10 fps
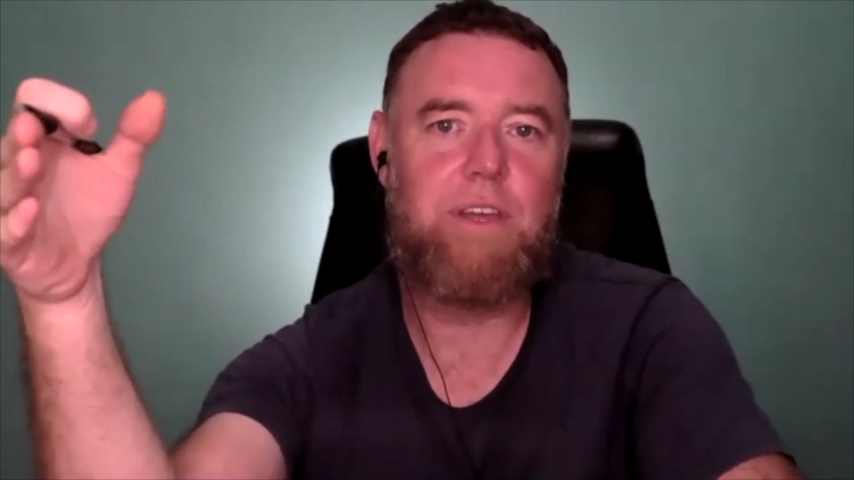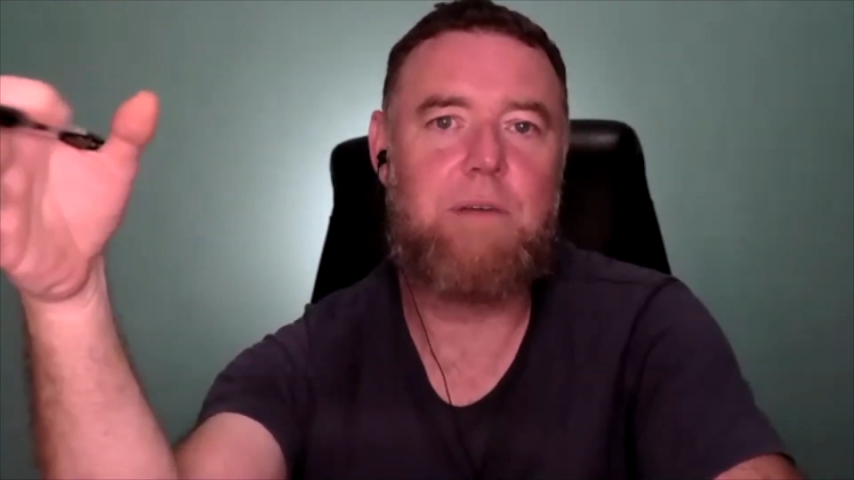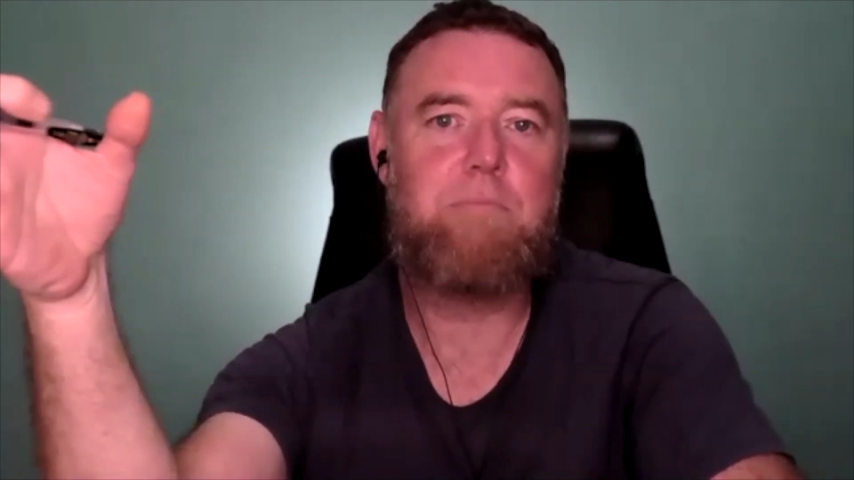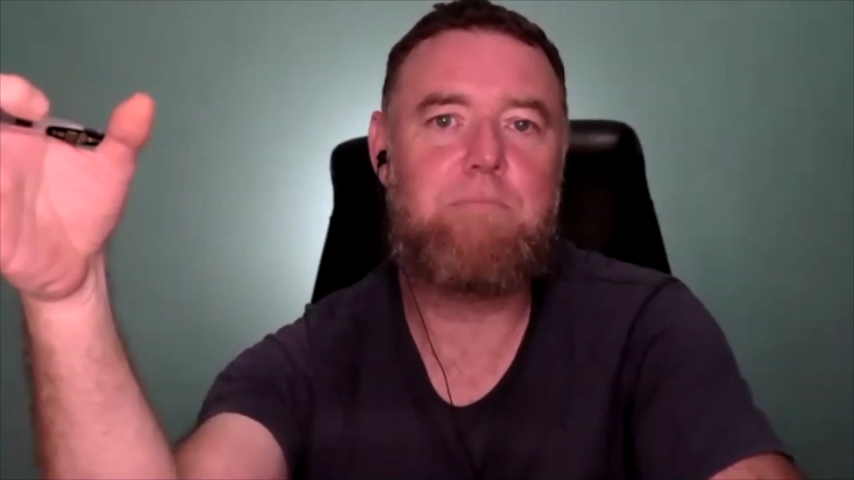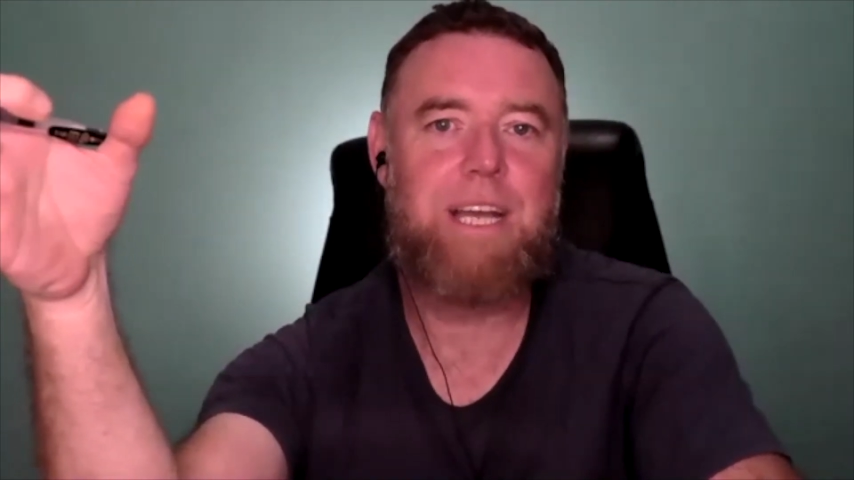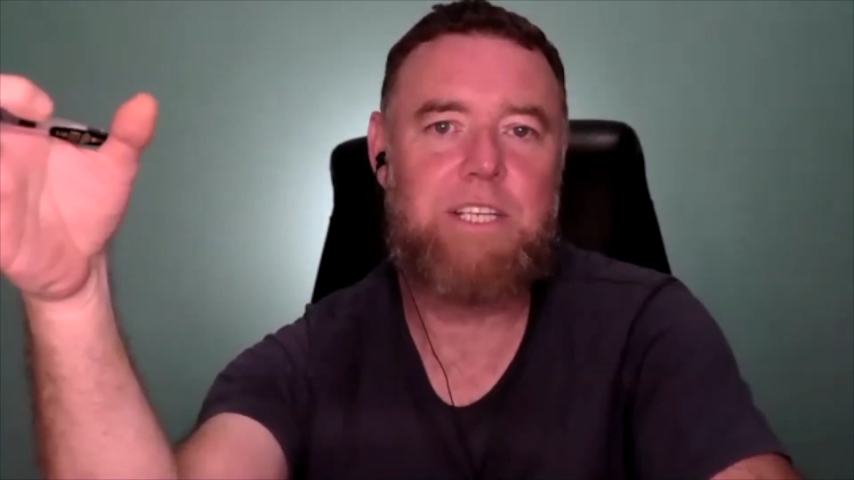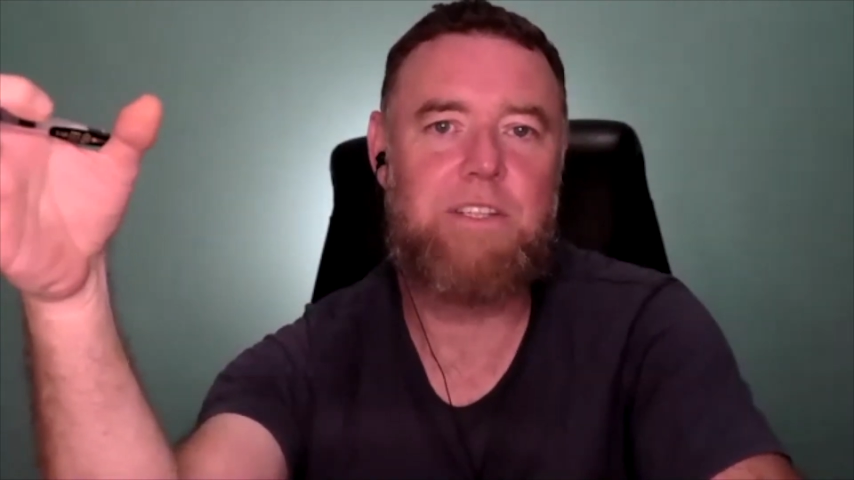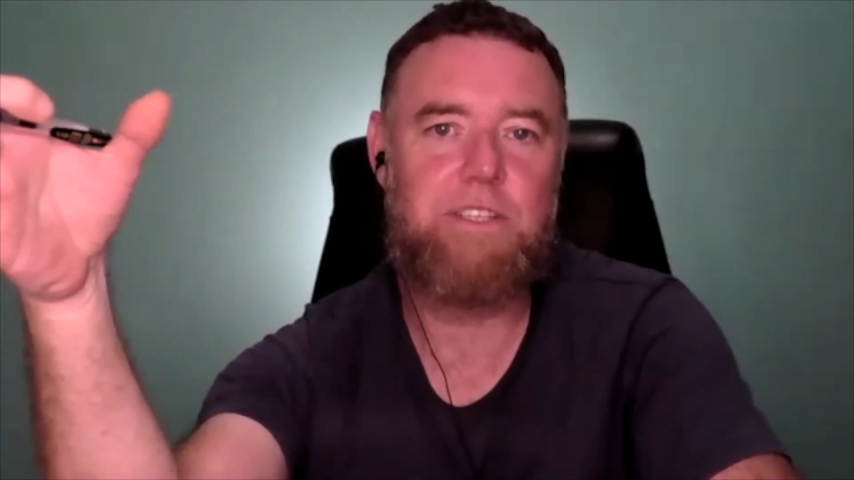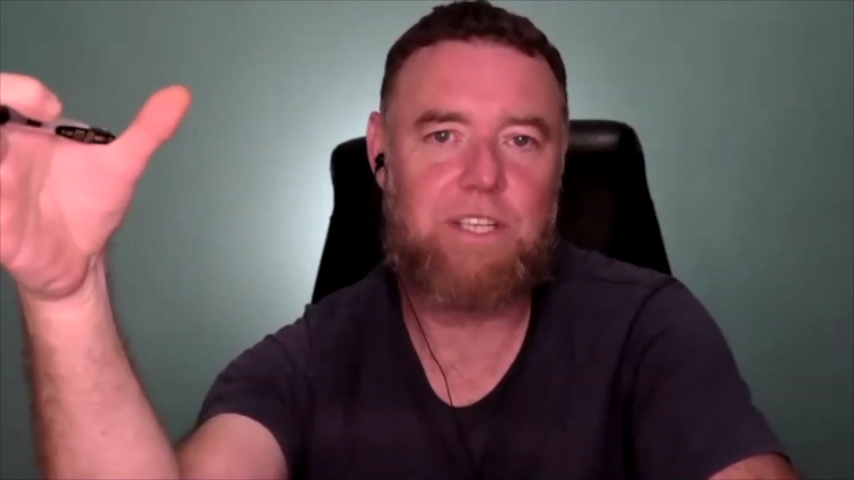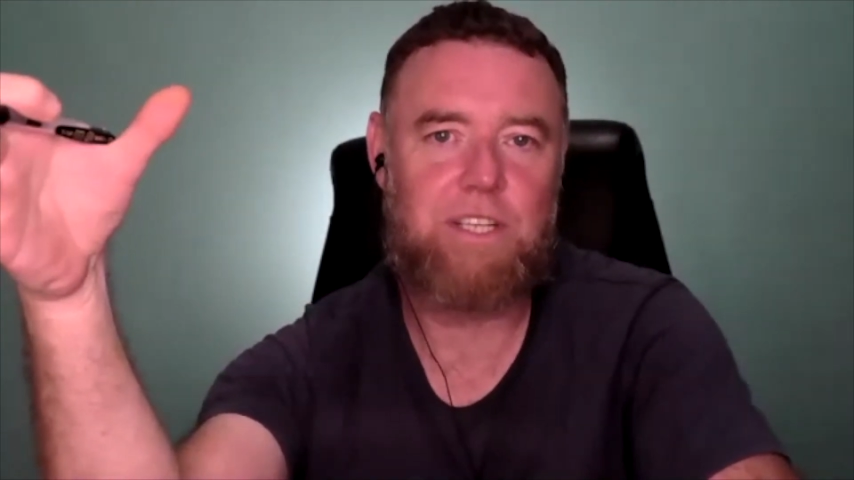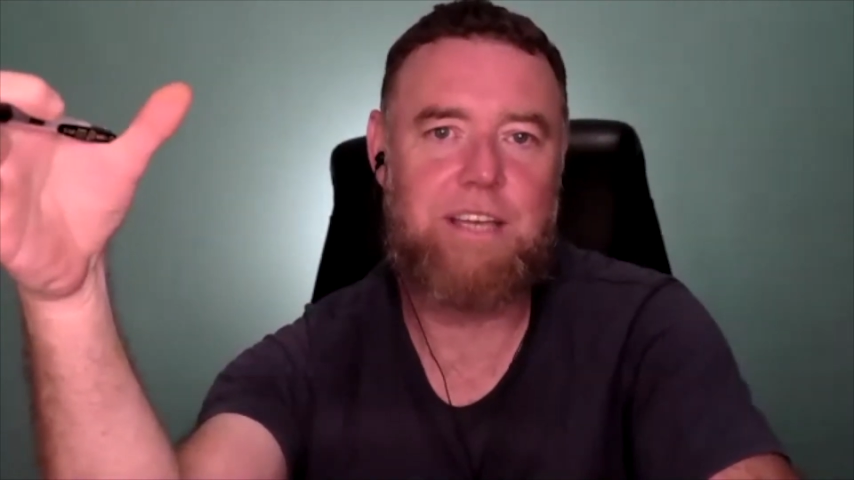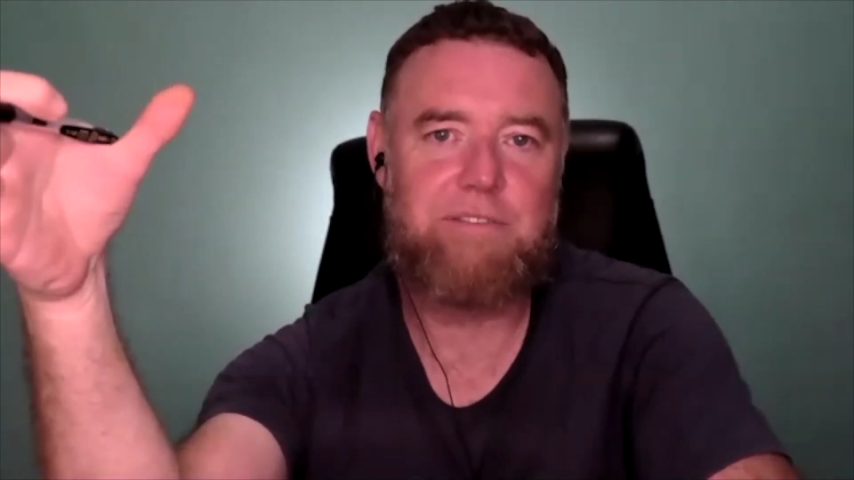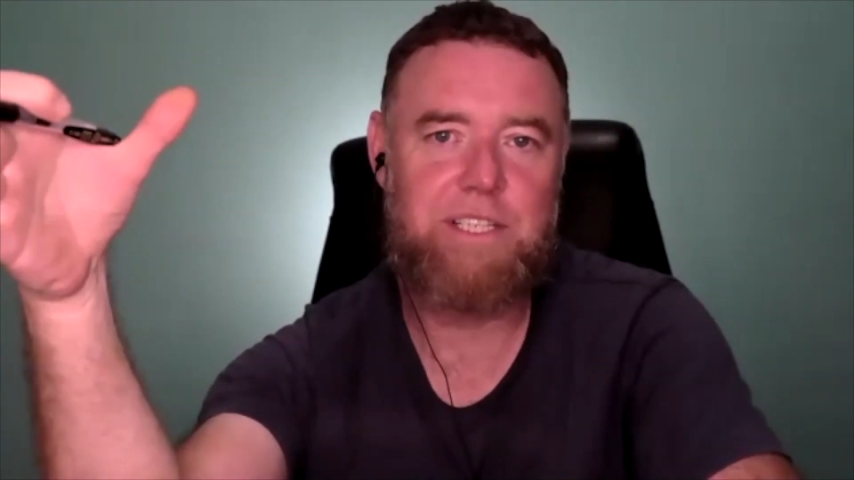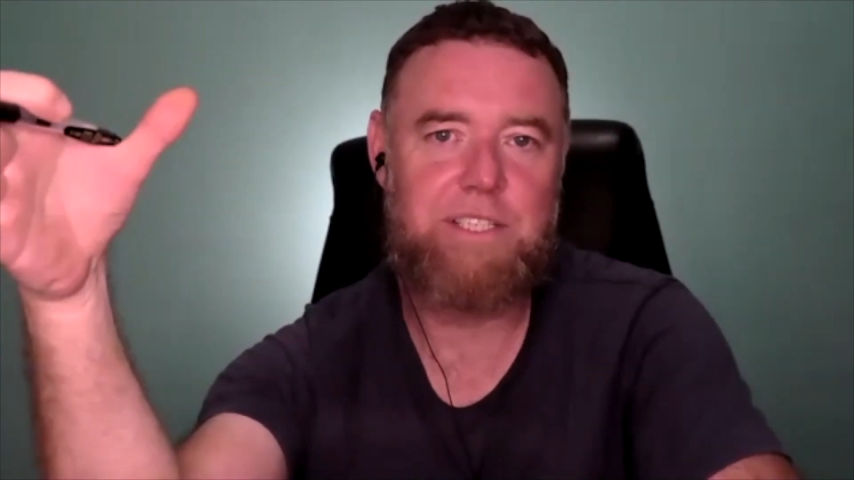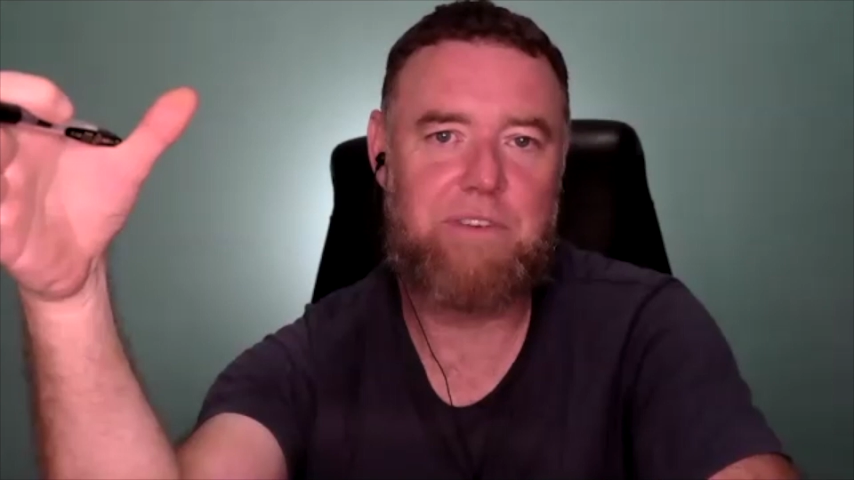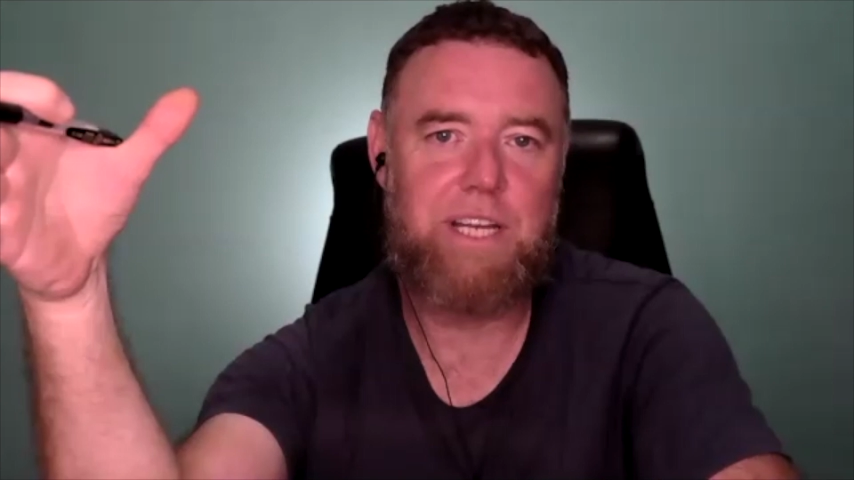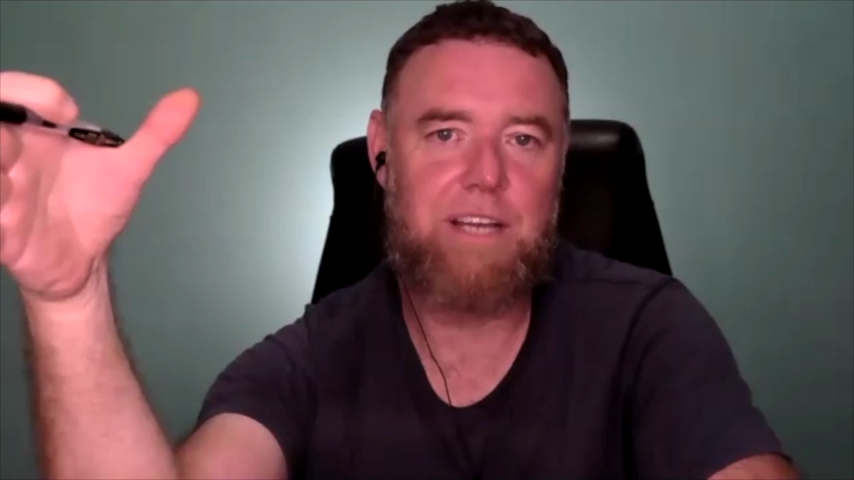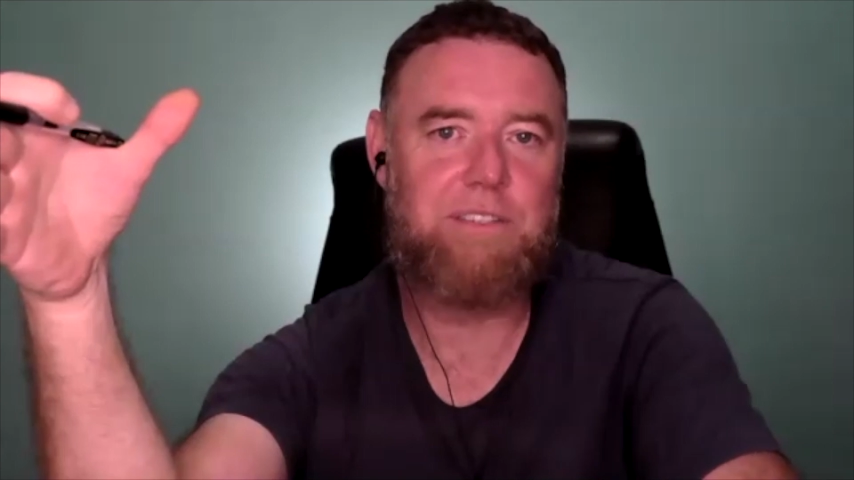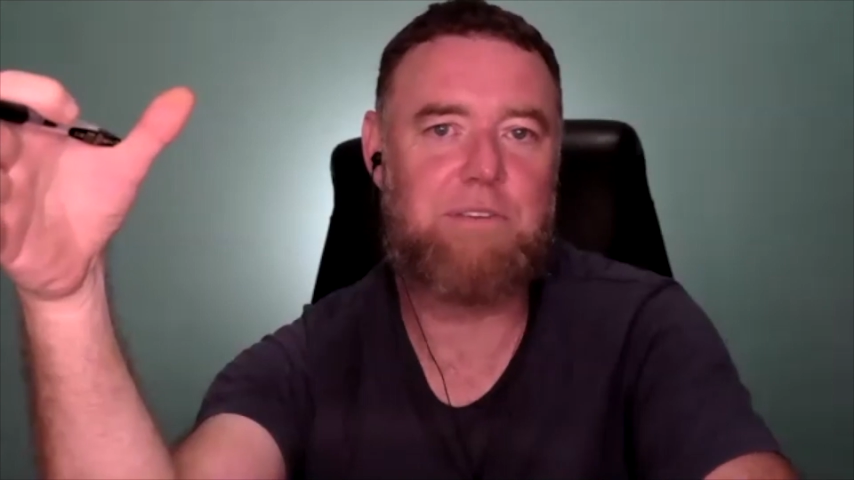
can imagine the state of these videos.